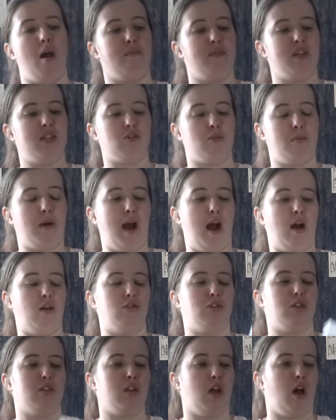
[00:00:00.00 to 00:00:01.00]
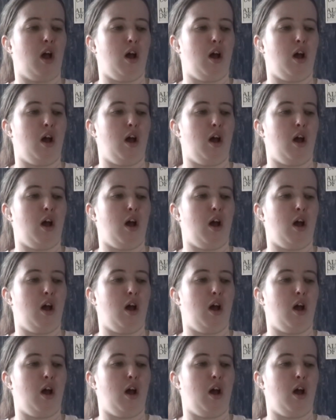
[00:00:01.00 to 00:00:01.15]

These are a pound.